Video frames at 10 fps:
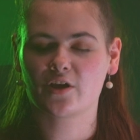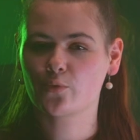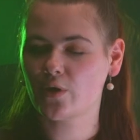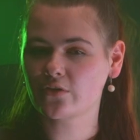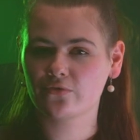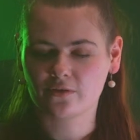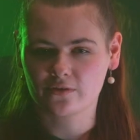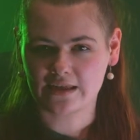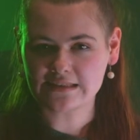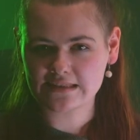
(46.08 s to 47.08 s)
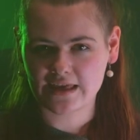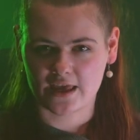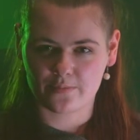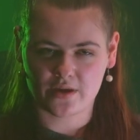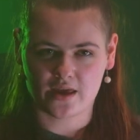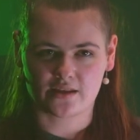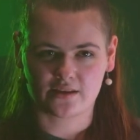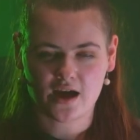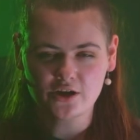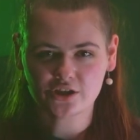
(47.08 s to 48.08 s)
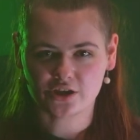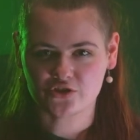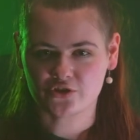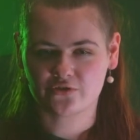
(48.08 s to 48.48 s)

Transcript: are great for landscape and architecture